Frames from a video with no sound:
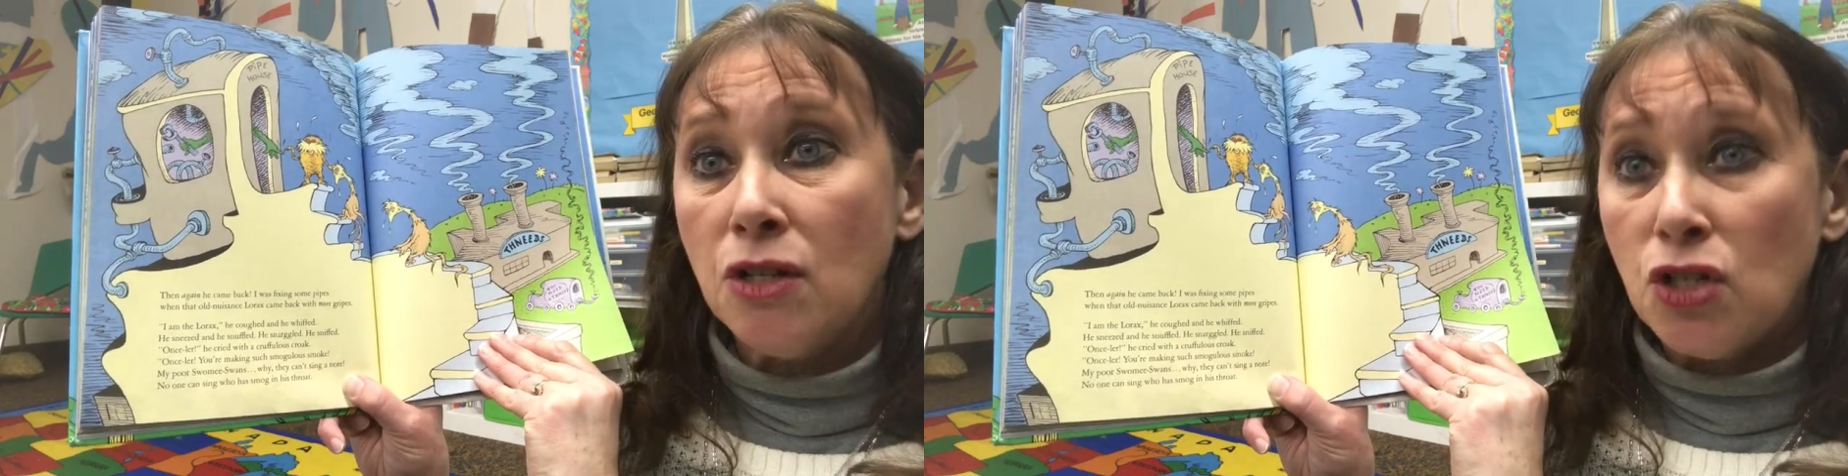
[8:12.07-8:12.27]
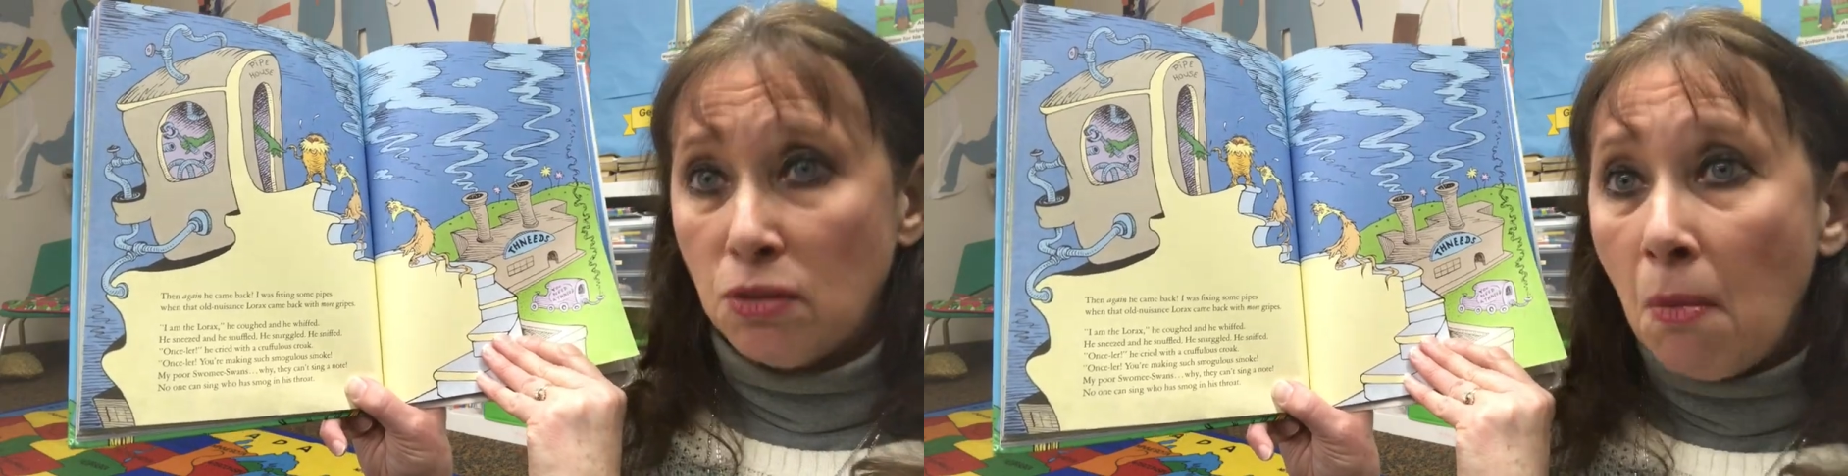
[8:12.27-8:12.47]

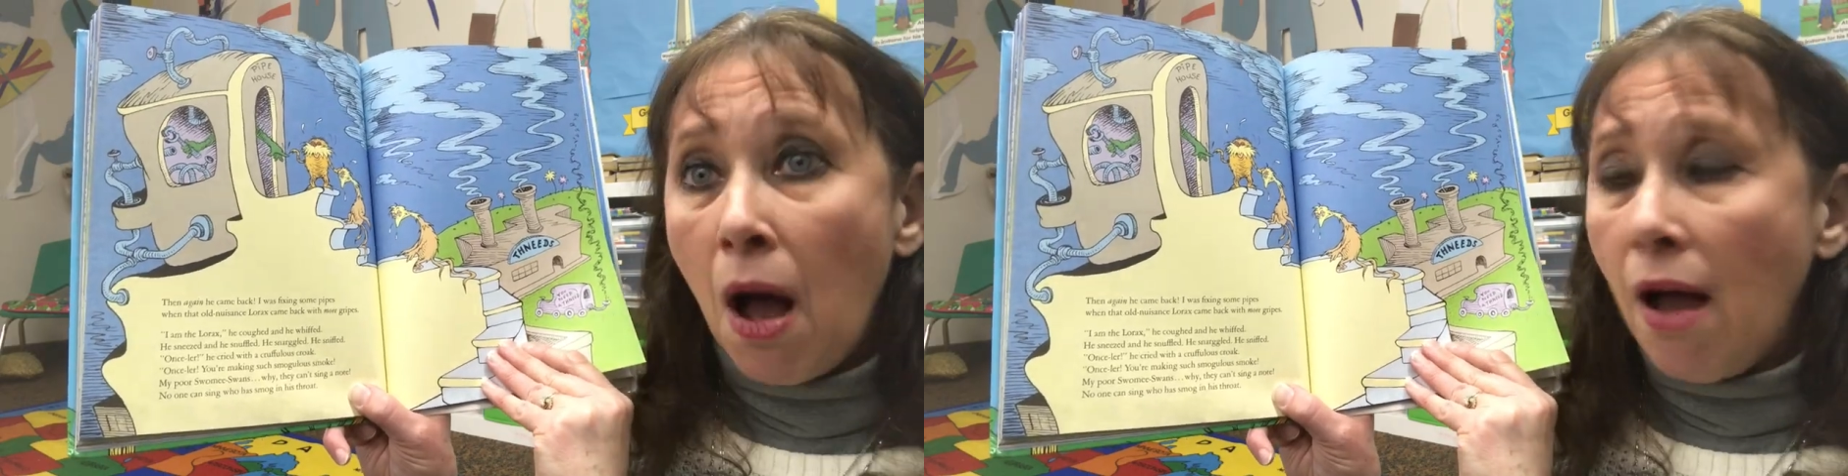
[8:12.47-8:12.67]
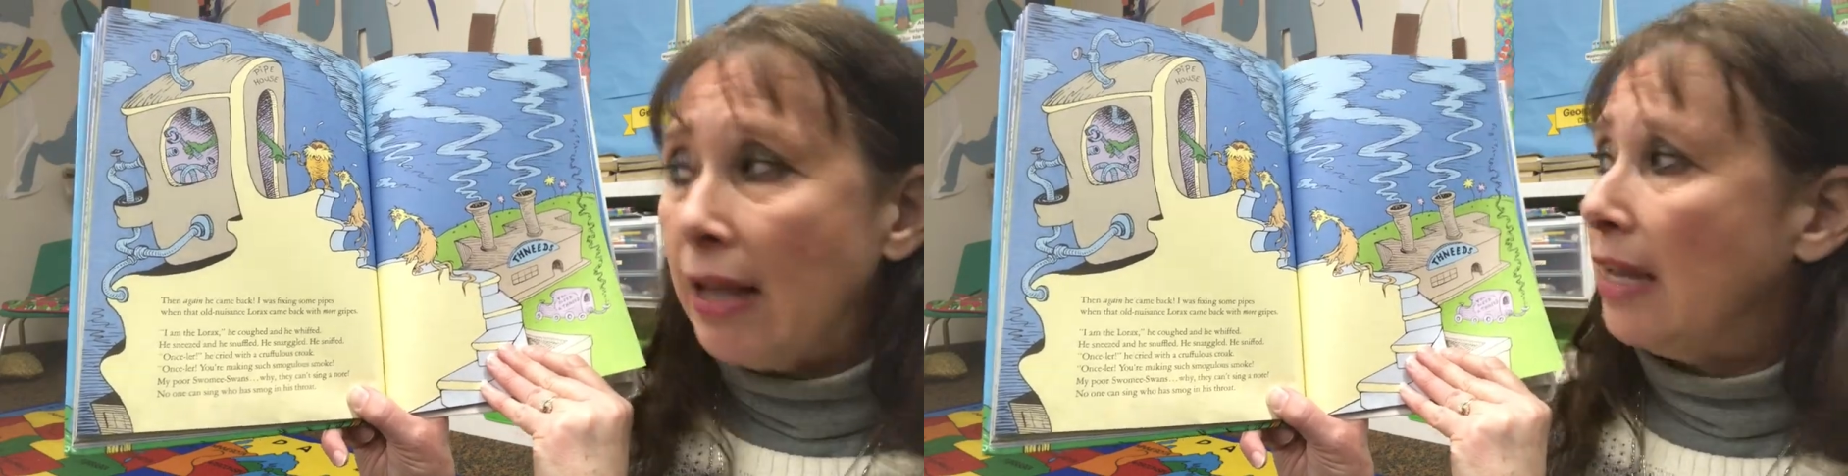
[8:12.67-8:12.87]

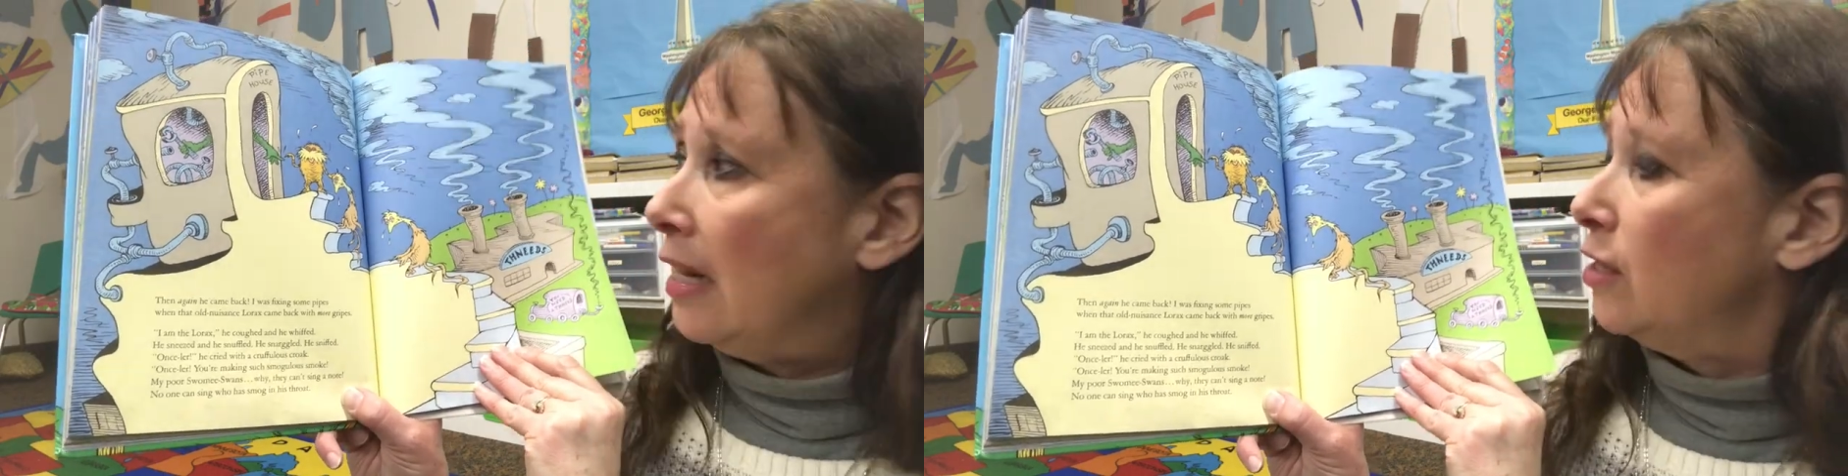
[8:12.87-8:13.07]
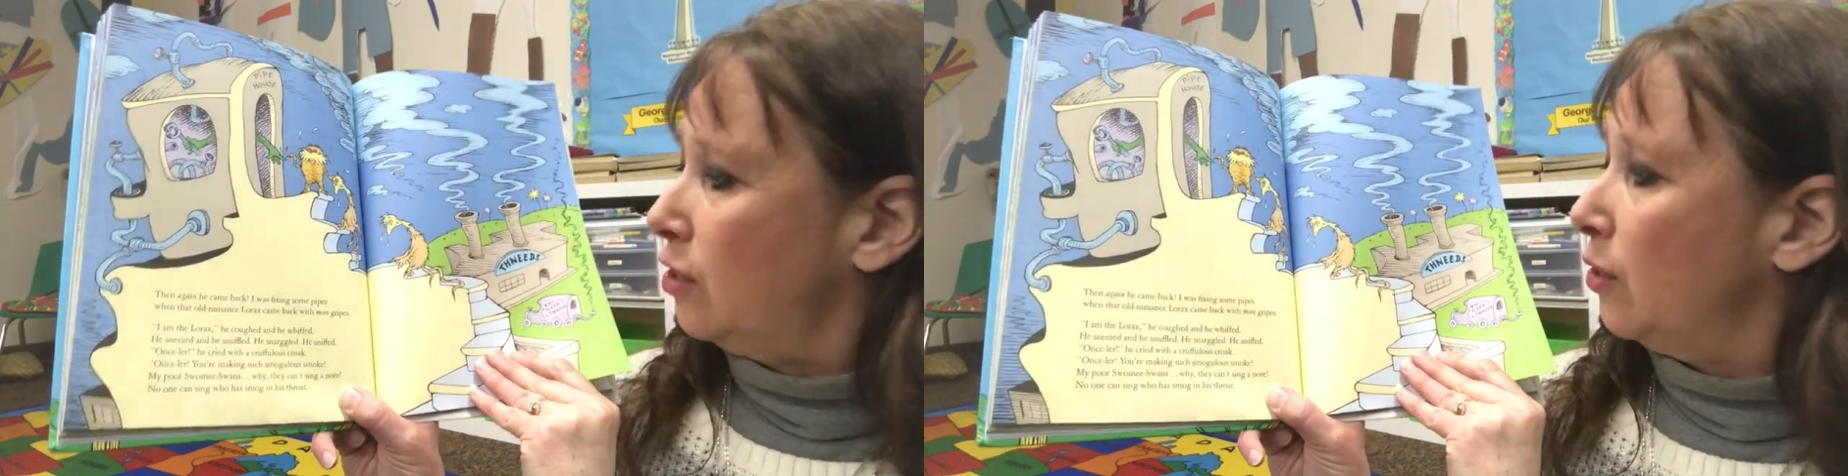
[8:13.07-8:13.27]
smog in
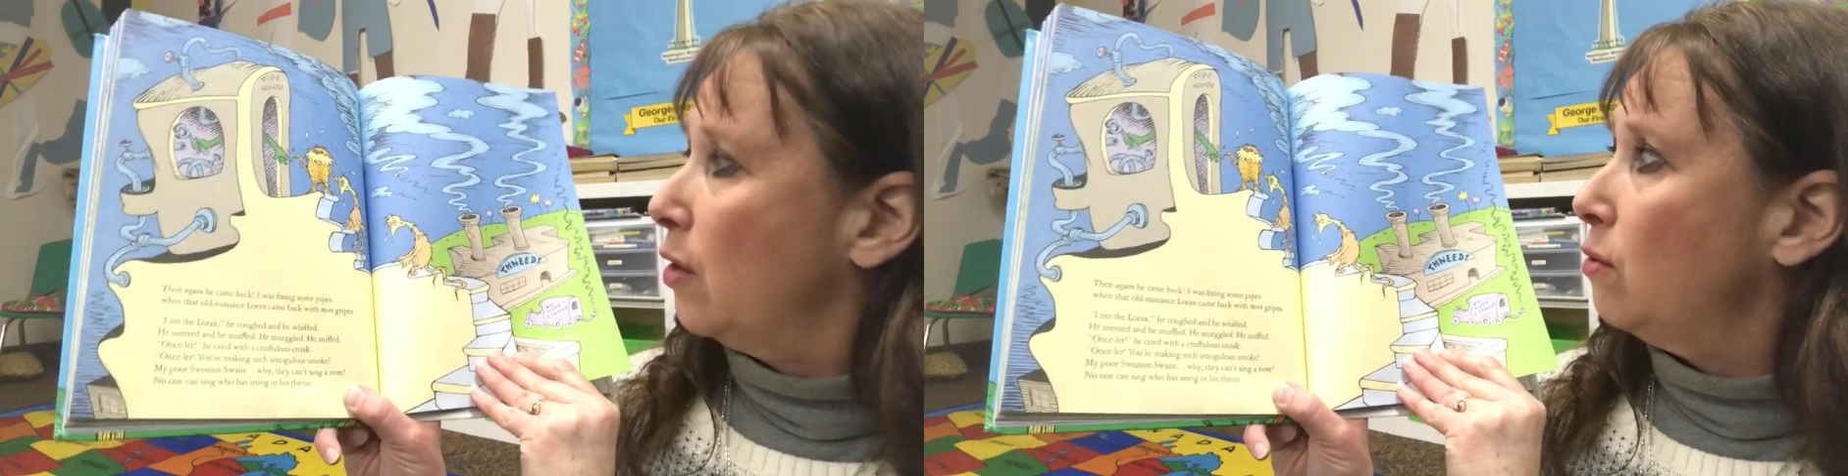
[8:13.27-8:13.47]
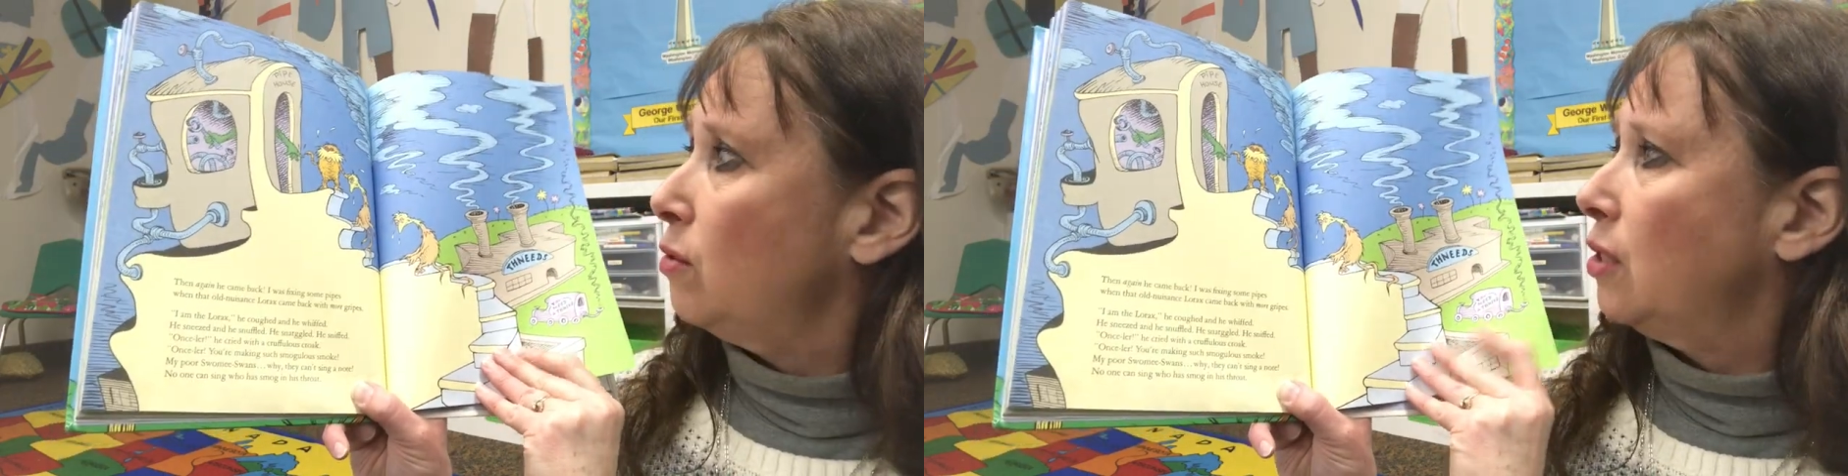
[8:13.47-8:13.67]
his
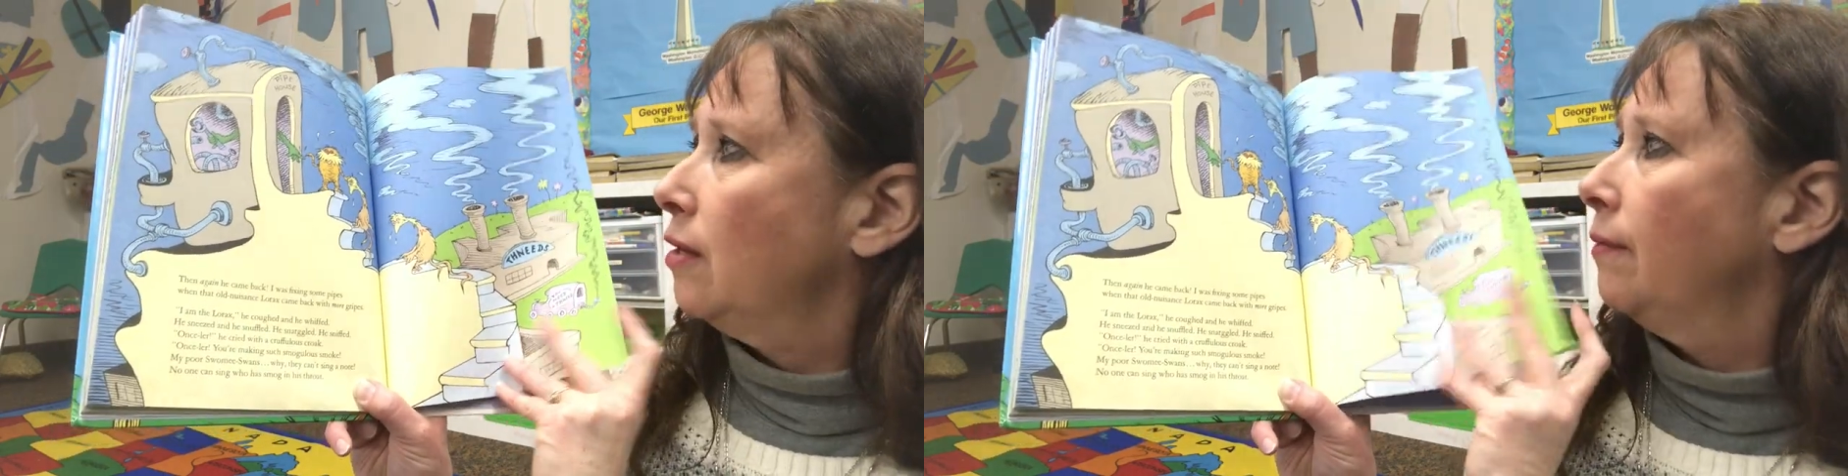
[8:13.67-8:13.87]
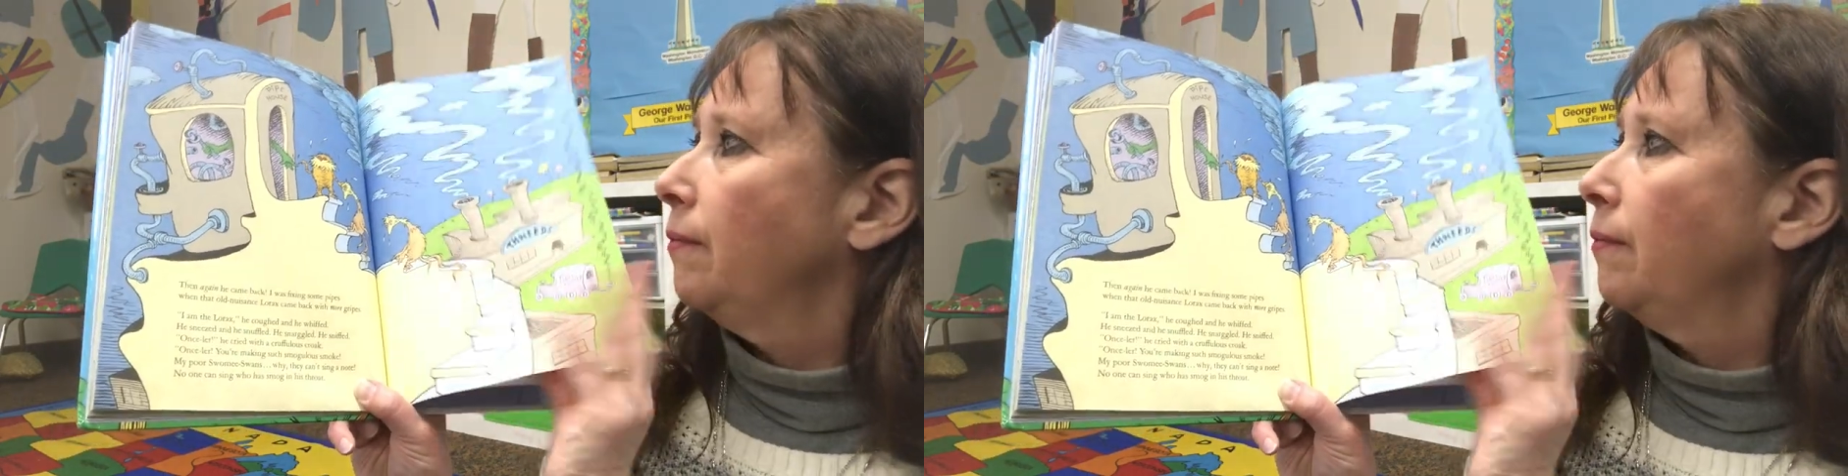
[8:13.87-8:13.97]
throat.